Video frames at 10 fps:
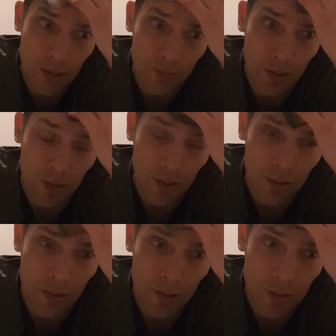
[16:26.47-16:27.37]
living.
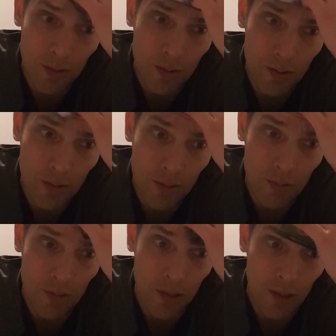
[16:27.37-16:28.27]

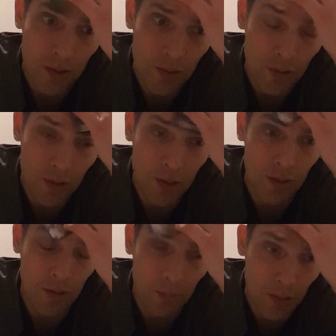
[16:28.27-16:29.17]
Okay, so you're
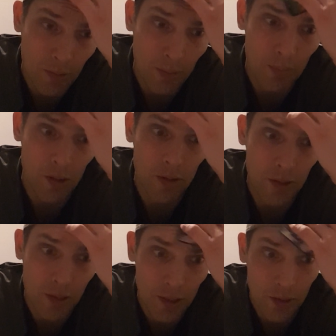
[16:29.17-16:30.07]
teetering between
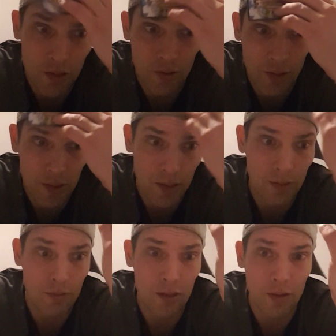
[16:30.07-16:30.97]
burdens, luxurious
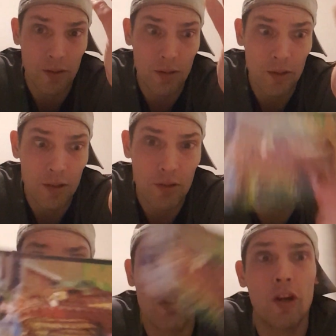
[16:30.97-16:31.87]
living. So
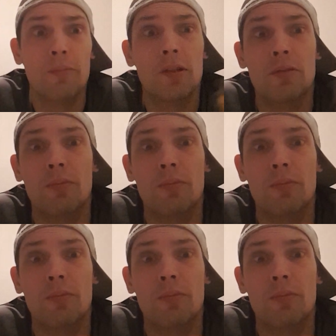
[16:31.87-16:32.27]
once you drop these